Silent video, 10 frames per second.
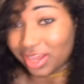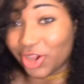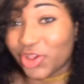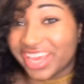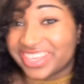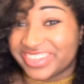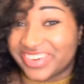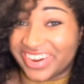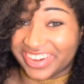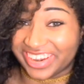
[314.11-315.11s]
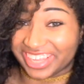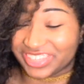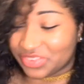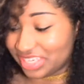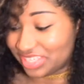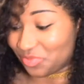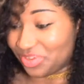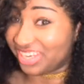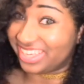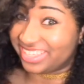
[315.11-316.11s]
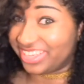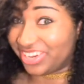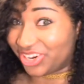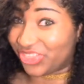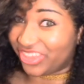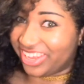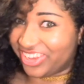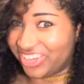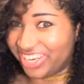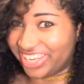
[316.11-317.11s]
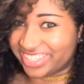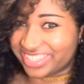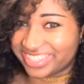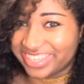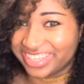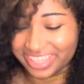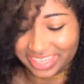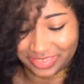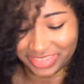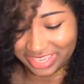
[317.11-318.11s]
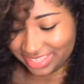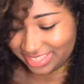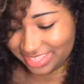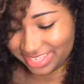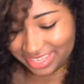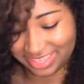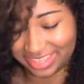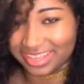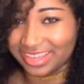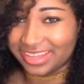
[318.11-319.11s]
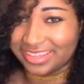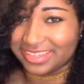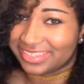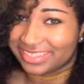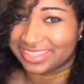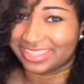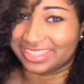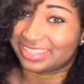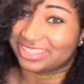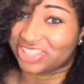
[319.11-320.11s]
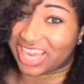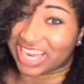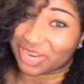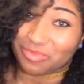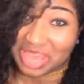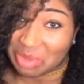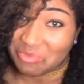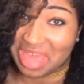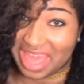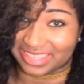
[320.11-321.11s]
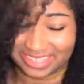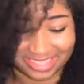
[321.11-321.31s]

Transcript: Okay, so our next one is a bit easier, thank goodness, because I try not to make a mess.